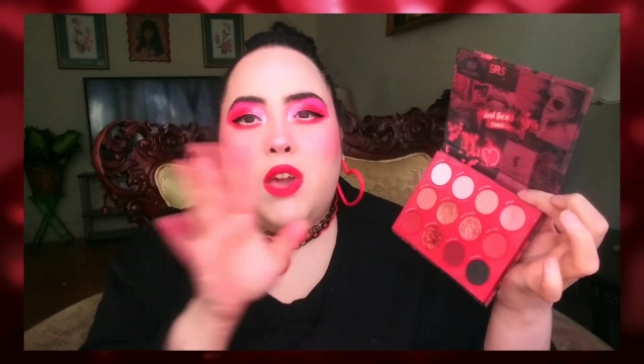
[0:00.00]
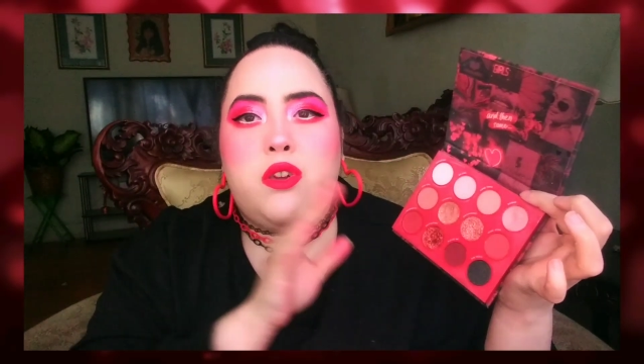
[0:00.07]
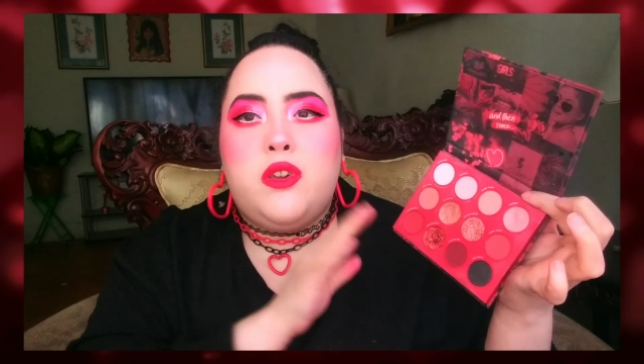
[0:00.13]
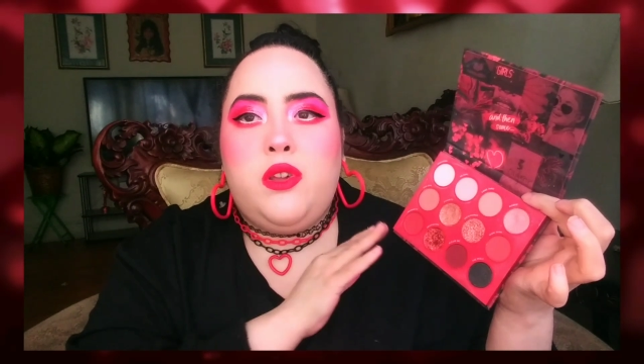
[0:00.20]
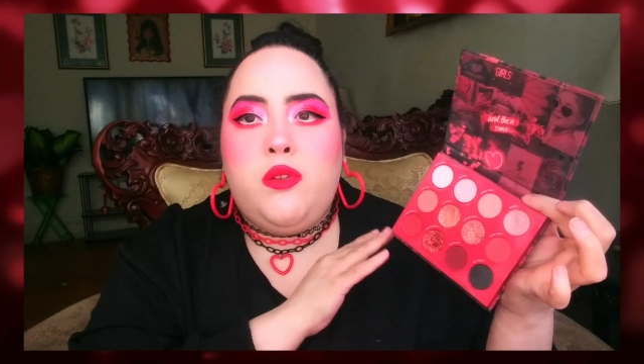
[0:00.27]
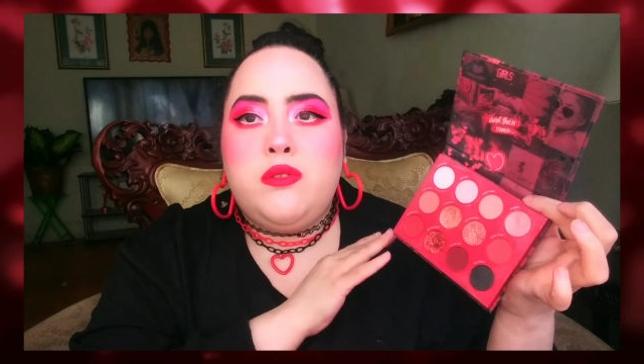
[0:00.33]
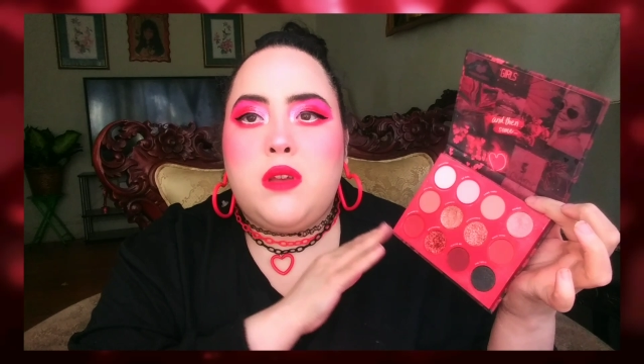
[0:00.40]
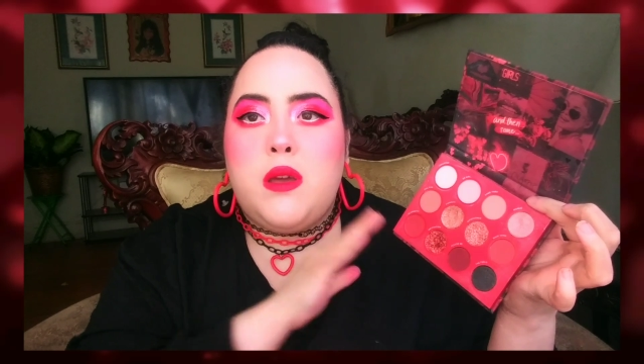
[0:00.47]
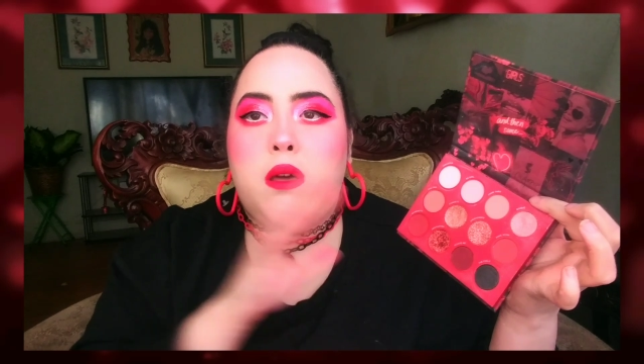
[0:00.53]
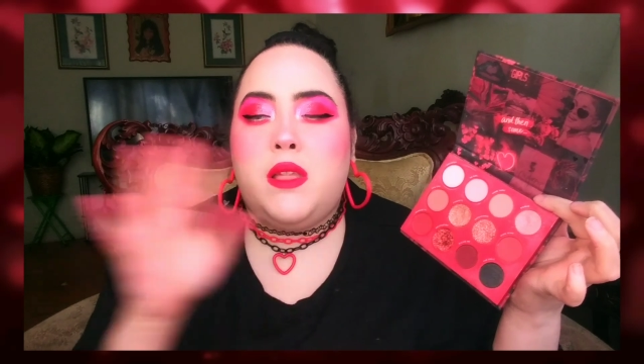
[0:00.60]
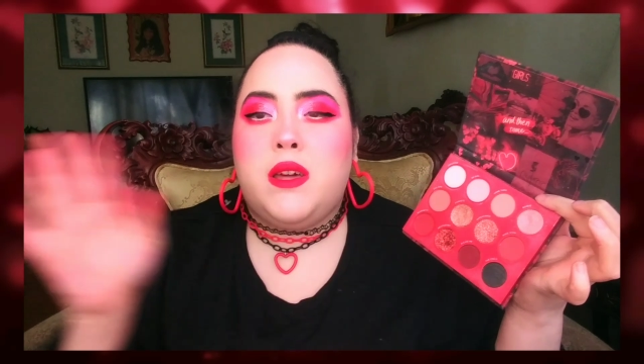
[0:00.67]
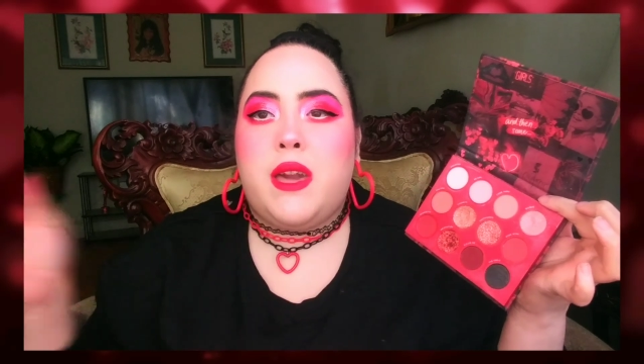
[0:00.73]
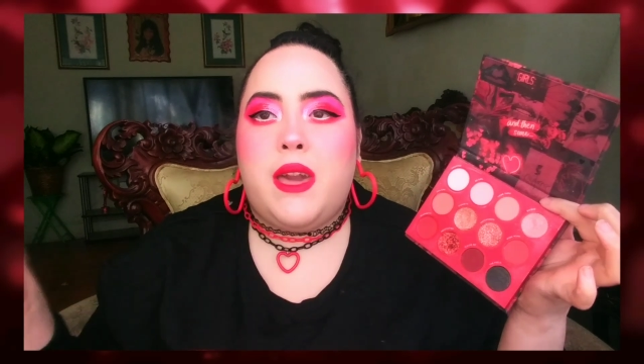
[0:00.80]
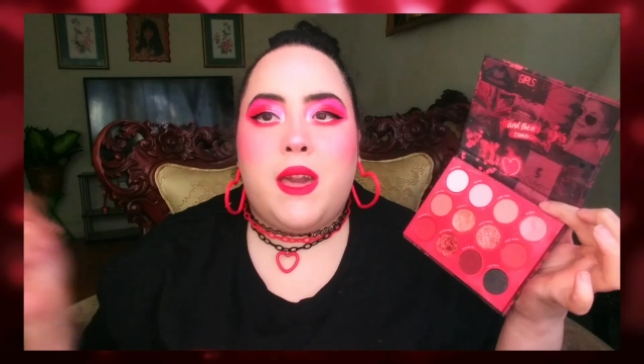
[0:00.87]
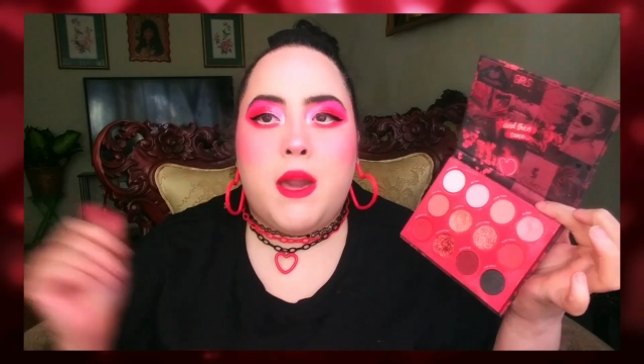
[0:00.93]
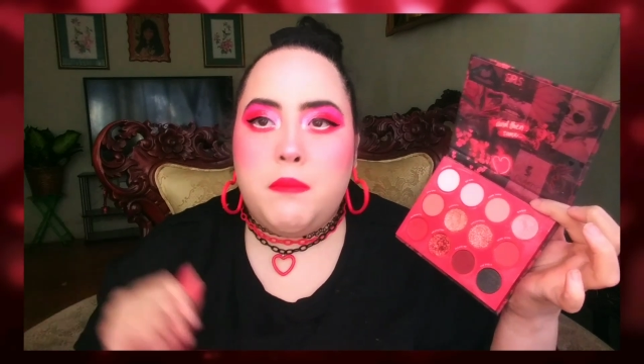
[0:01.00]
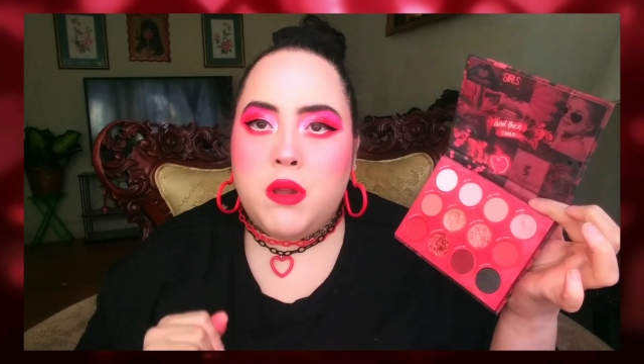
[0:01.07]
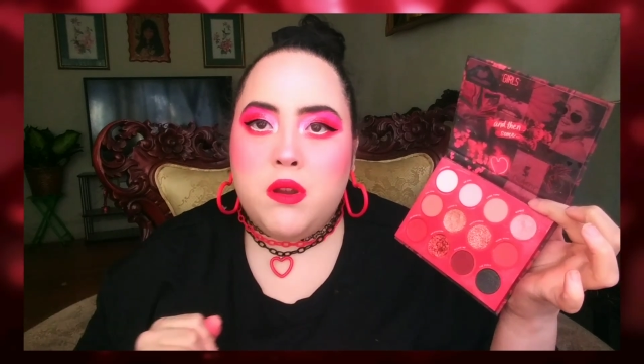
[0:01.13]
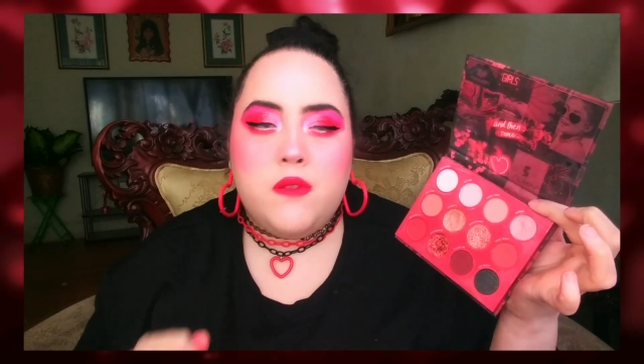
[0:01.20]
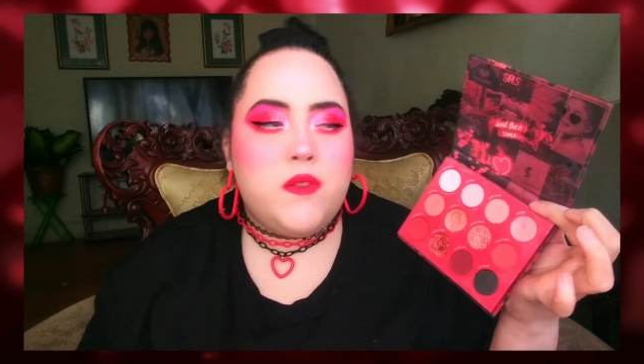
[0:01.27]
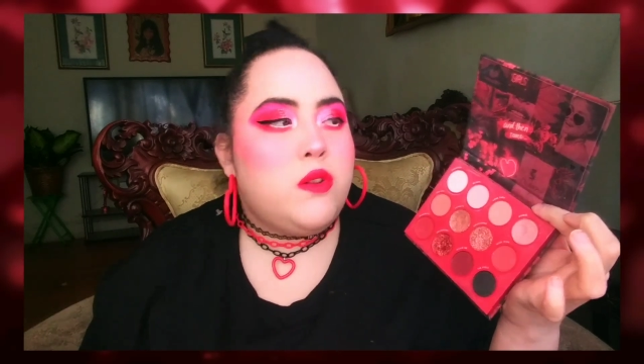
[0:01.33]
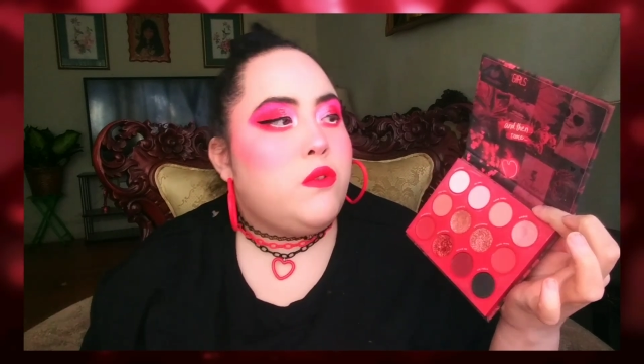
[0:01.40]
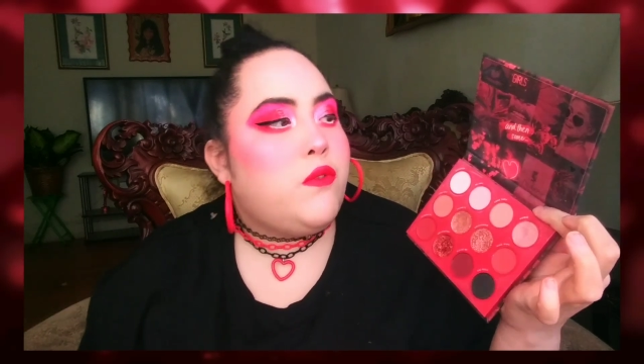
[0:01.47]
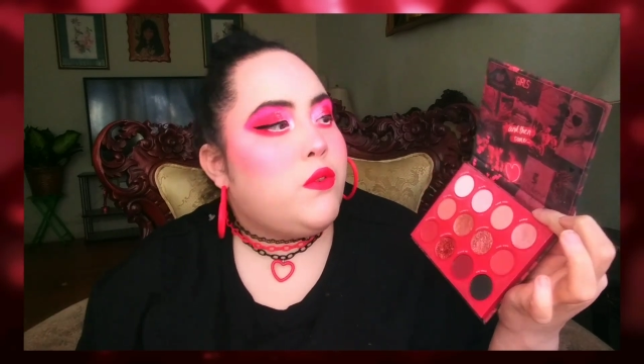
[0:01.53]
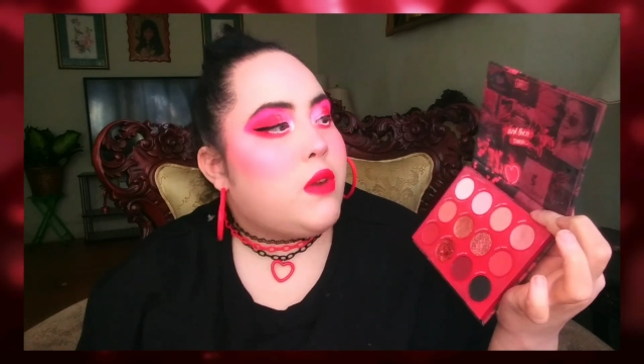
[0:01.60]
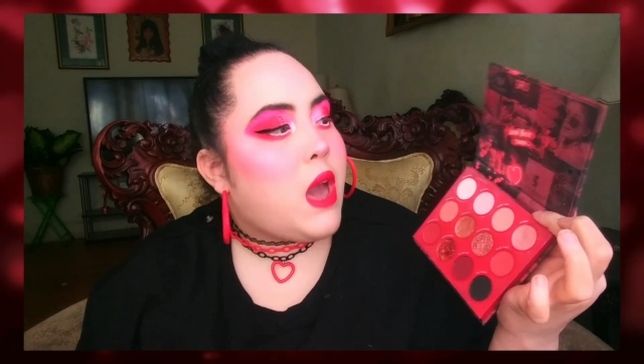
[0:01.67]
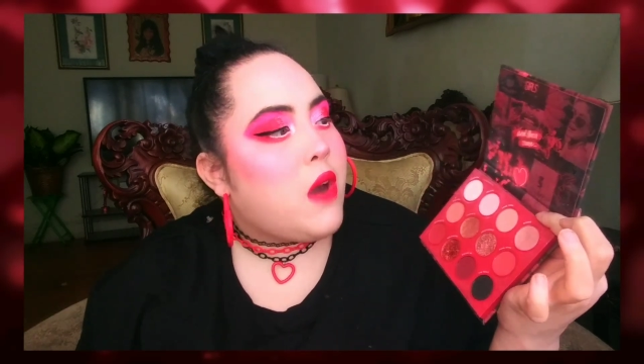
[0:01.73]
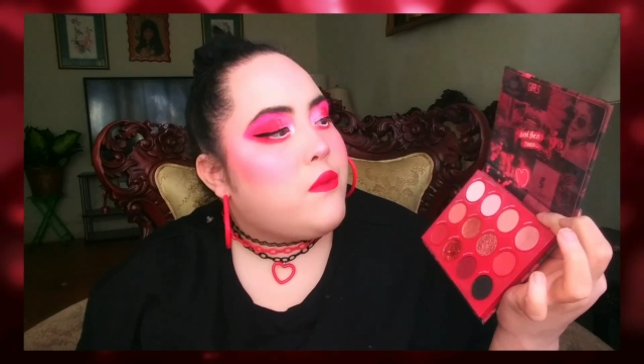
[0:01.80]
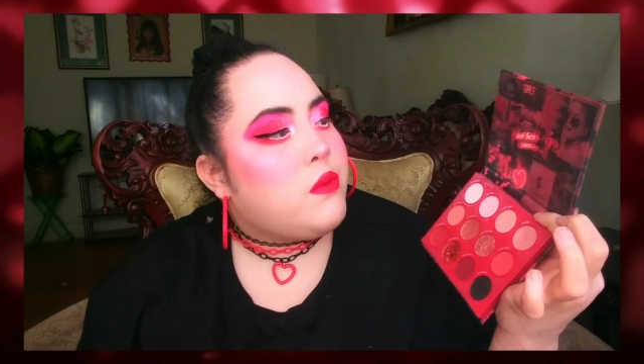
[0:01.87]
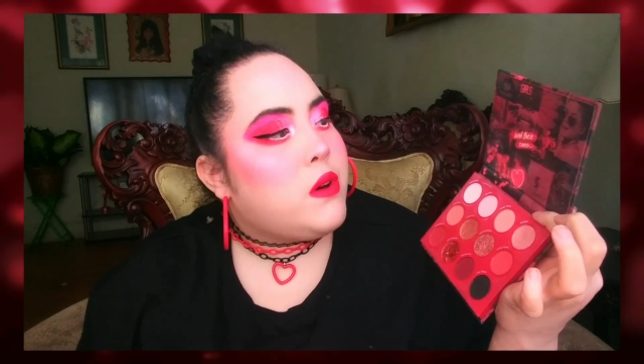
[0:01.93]
You could use like a hand mirror if you
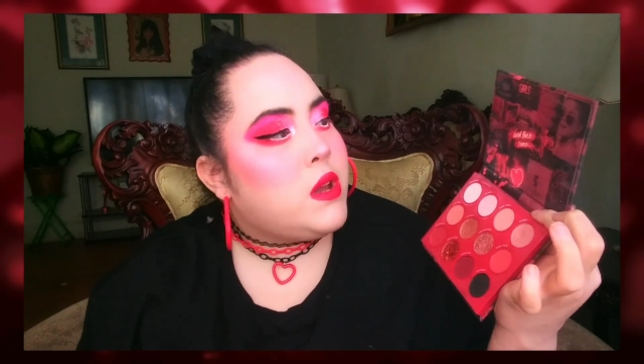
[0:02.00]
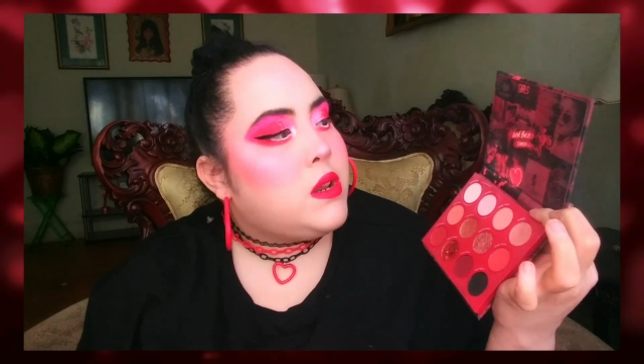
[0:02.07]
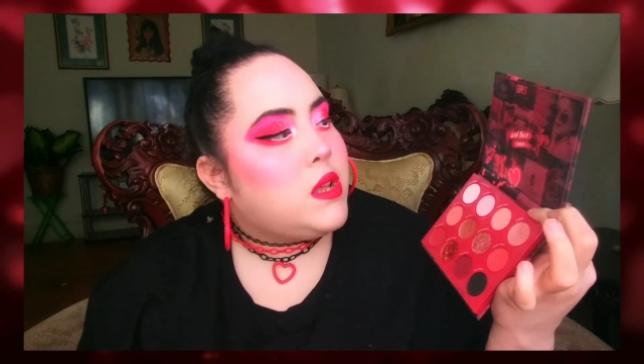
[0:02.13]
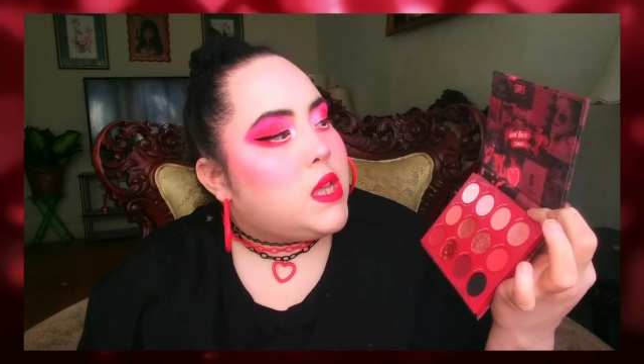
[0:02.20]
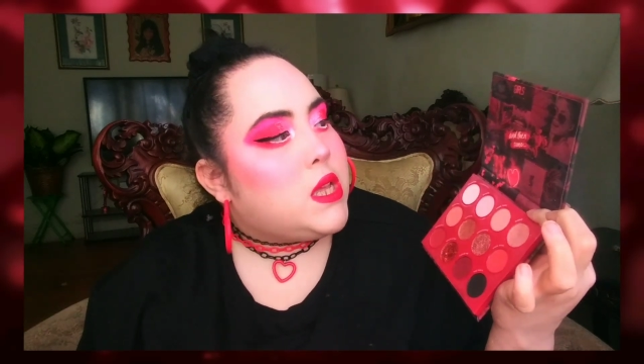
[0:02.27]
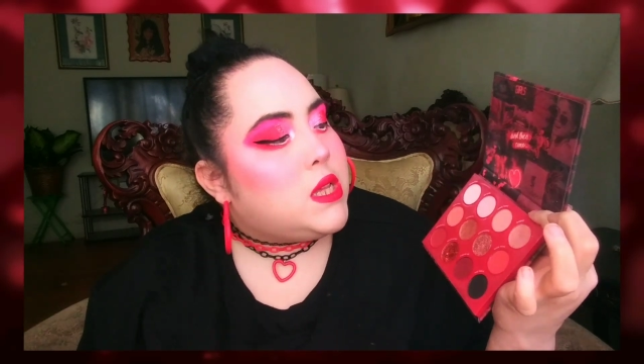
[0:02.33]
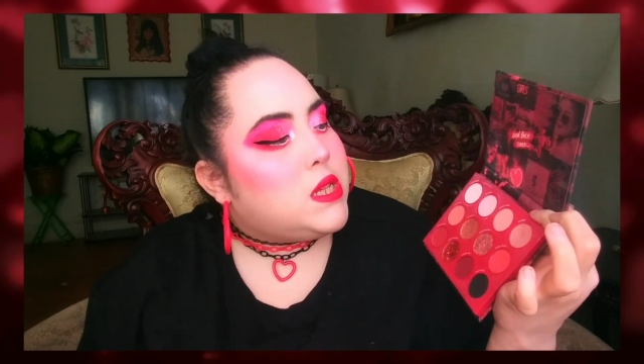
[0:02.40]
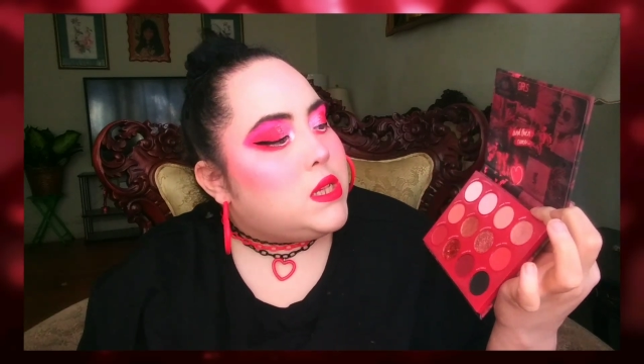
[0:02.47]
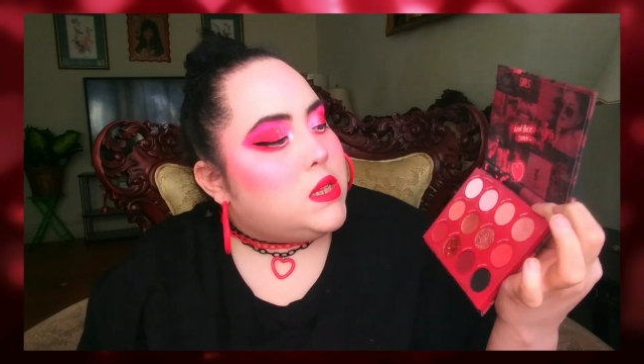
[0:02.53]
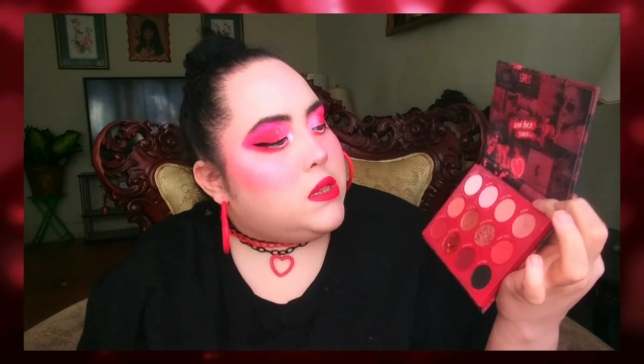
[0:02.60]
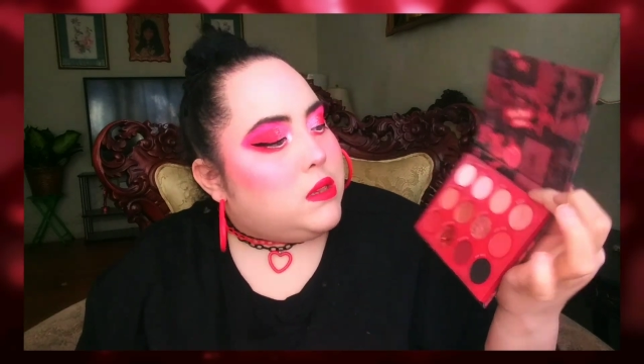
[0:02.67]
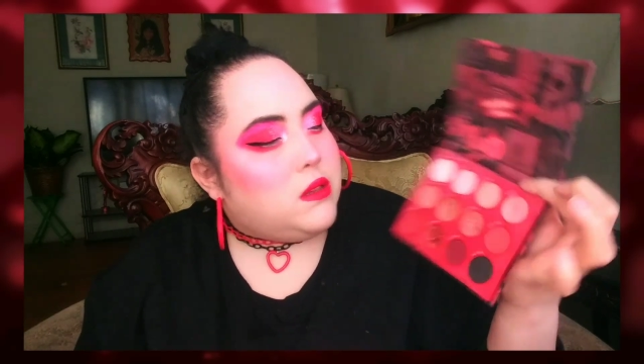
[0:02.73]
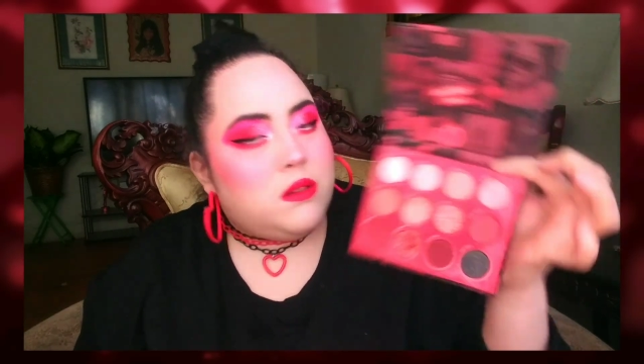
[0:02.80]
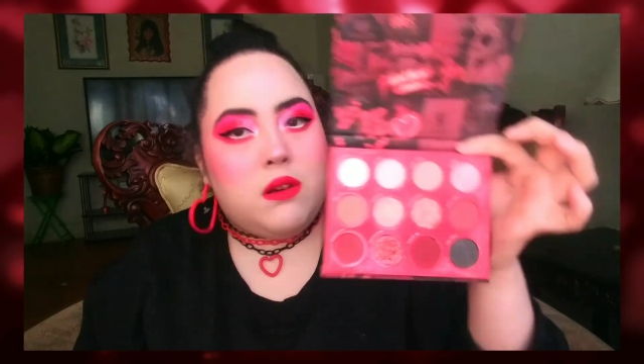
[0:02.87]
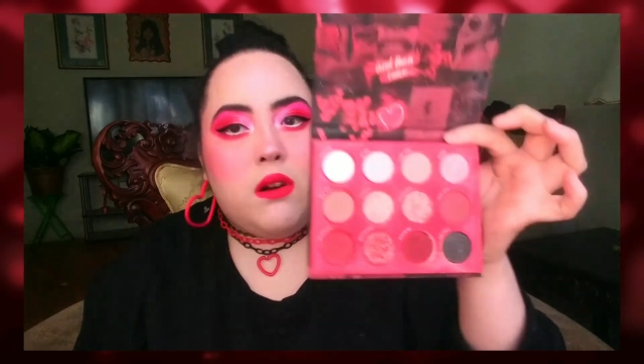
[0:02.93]
have one. And